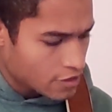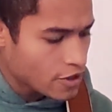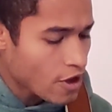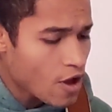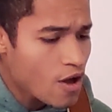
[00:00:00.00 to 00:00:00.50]

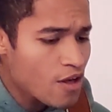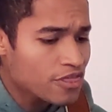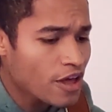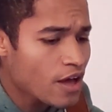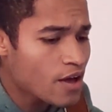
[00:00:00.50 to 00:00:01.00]
Your
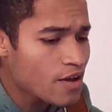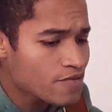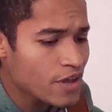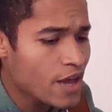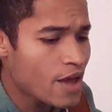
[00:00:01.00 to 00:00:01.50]

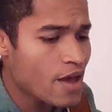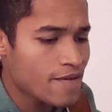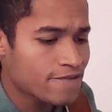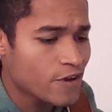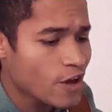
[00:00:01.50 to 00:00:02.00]
love
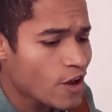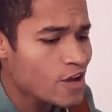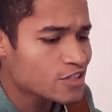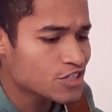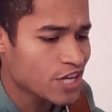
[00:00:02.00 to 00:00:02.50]

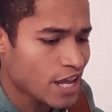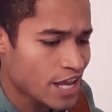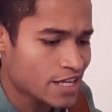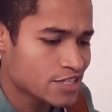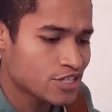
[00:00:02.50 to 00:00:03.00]
never
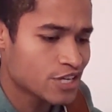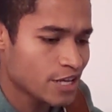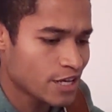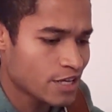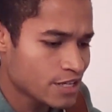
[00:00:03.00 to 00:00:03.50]

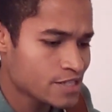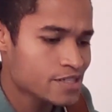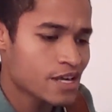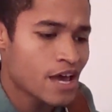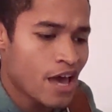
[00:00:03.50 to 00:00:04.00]
changes.
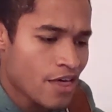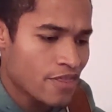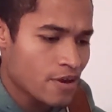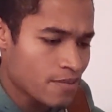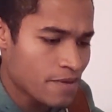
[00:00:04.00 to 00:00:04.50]

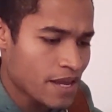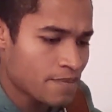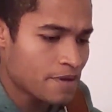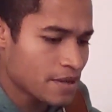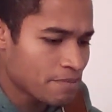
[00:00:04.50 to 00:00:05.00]
There
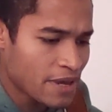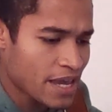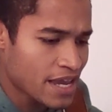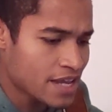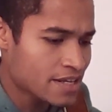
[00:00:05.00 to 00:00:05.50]
may be
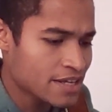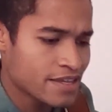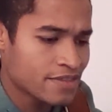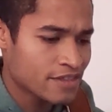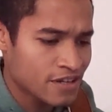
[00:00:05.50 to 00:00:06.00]
pain
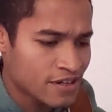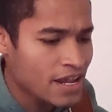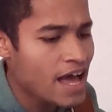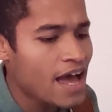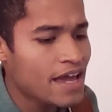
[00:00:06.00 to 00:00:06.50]
in the
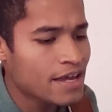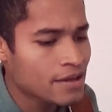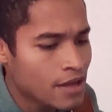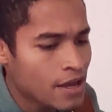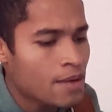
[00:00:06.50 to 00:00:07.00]

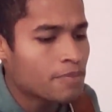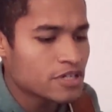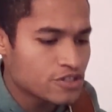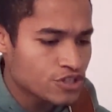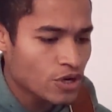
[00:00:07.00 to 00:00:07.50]
night,
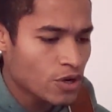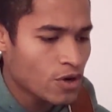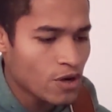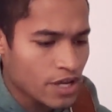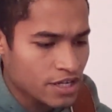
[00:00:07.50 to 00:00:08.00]
but
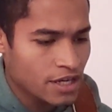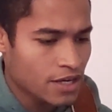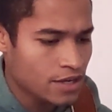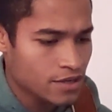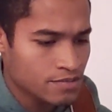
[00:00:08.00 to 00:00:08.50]
joy
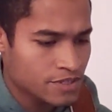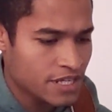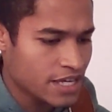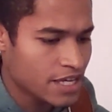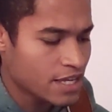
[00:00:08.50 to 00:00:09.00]
comes
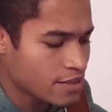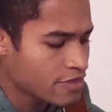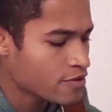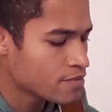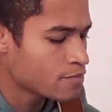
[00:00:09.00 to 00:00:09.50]
in
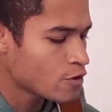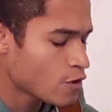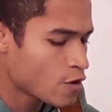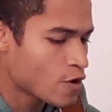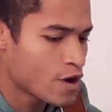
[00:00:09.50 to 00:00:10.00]
the
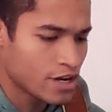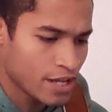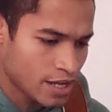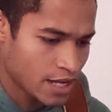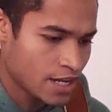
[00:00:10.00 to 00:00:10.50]

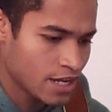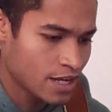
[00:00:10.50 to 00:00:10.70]
morning.